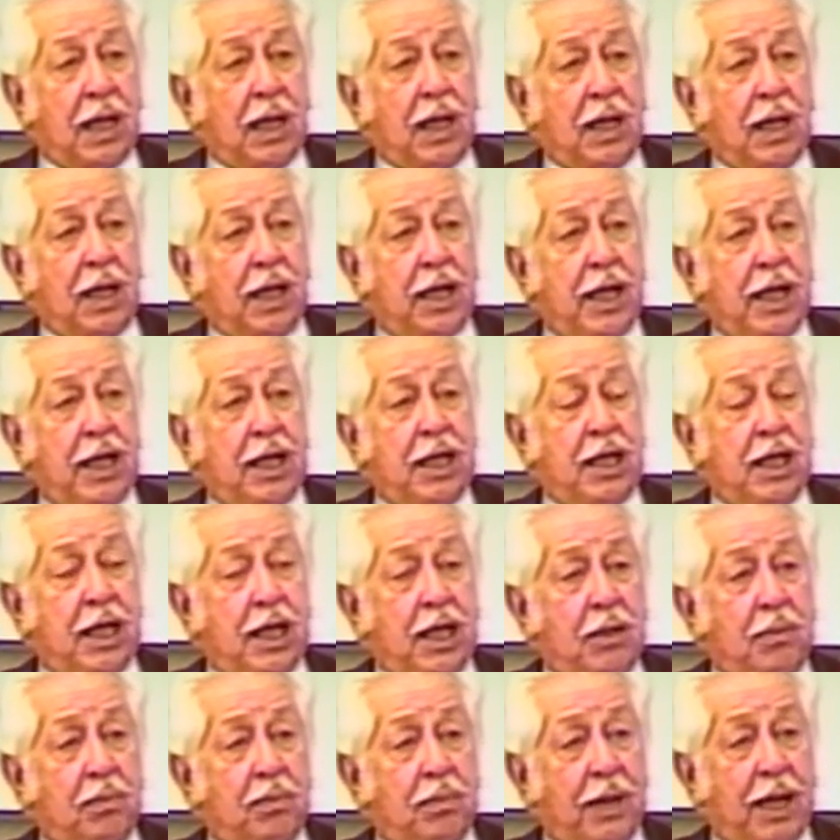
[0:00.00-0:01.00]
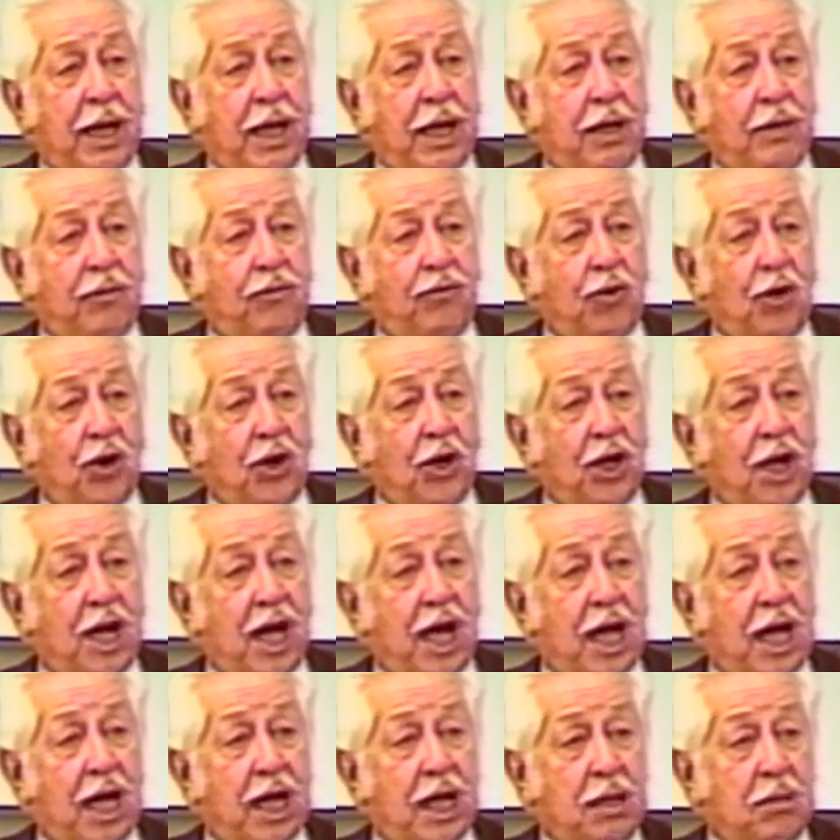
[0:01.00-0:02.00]
laid in bed for
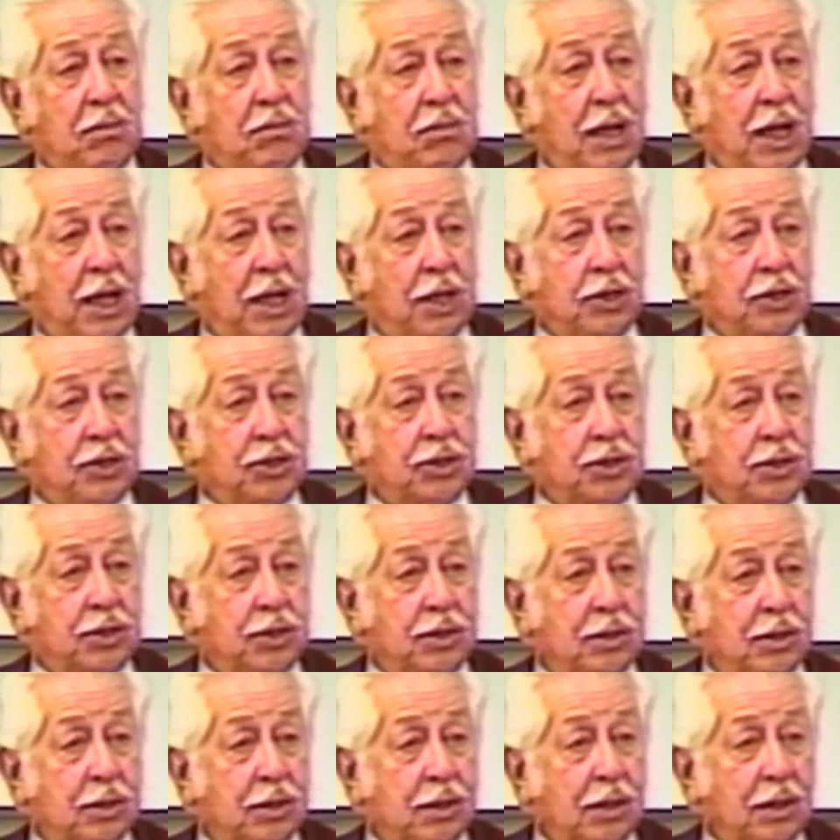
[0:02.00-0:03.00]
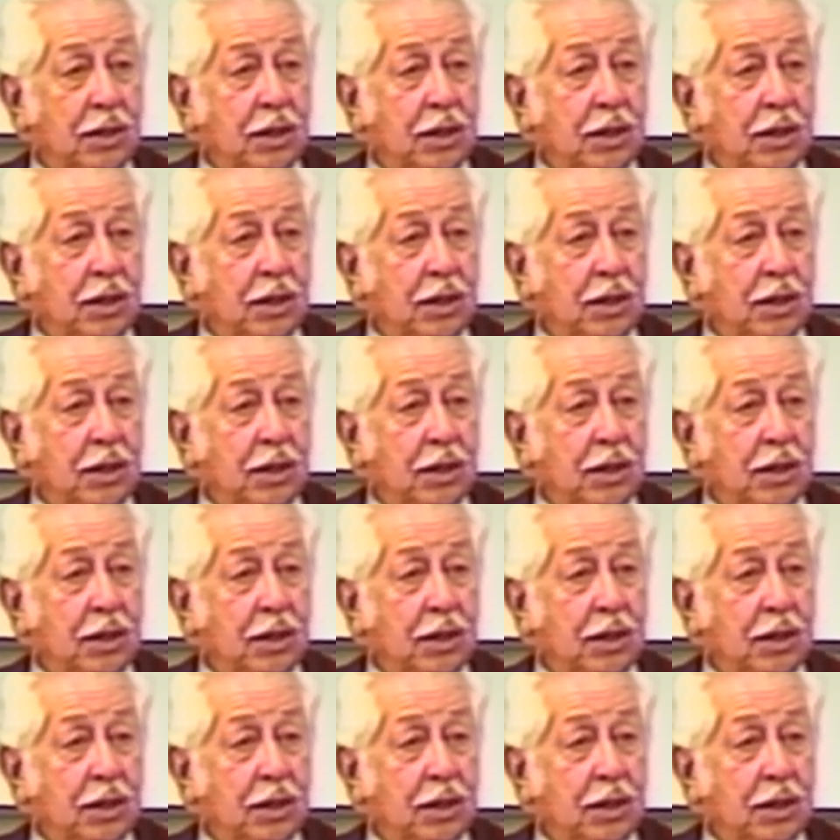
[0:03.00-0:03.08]
nine months